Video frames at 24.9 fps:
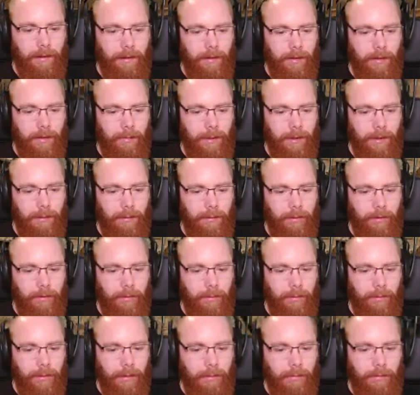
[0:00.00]
I'll be able
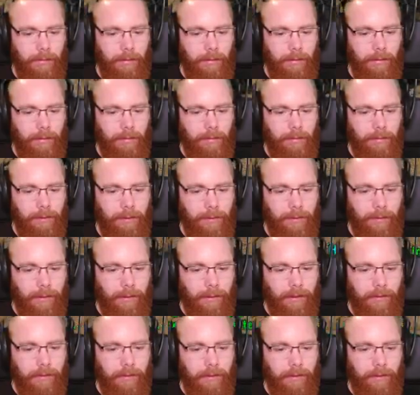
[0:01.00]
to mount 4
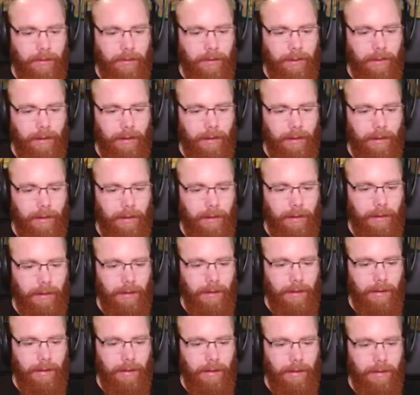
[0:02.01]
ballistas long here
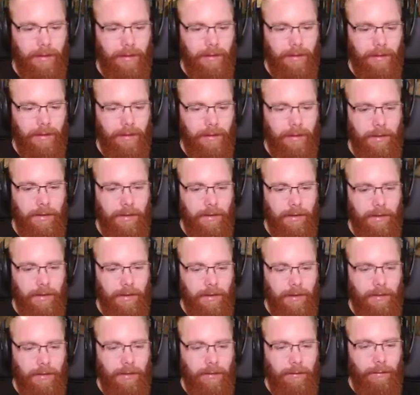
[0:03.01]
and
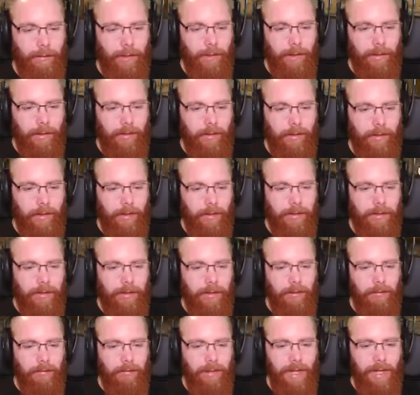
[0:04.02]
because this
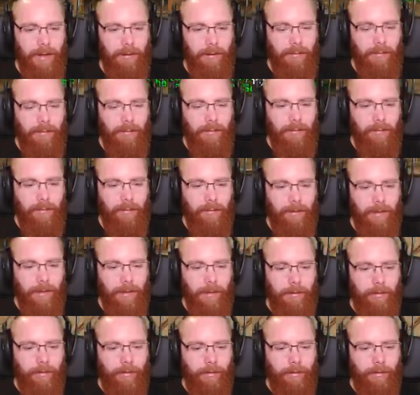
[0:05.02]
is a ramp, it